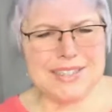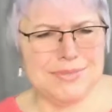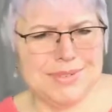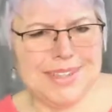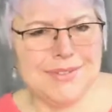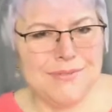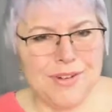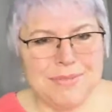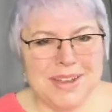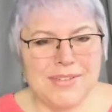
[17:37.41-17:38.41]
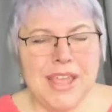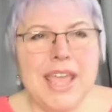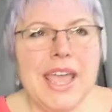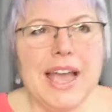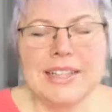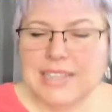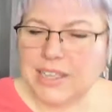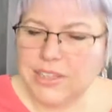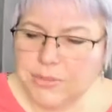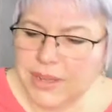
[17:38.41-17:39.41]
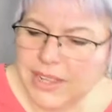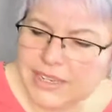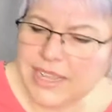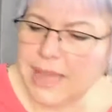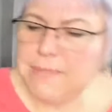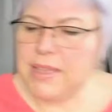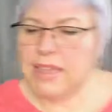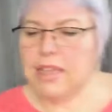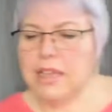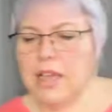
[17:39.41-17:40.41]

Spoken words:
It's really informative. I'll tell you what, tapping